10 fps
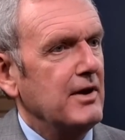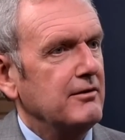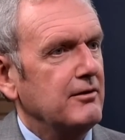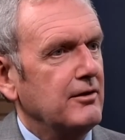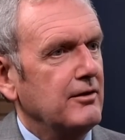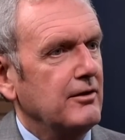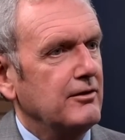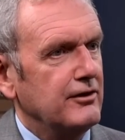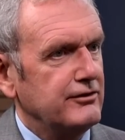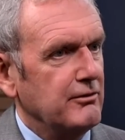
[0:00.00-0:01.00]
when
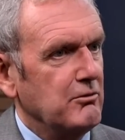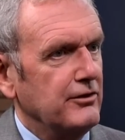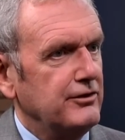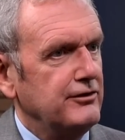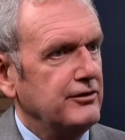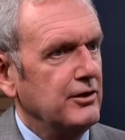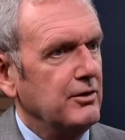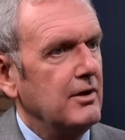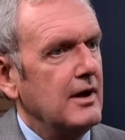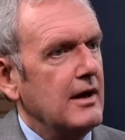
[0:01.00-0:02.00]
Christopher wanted
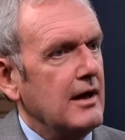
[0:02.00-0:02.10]
to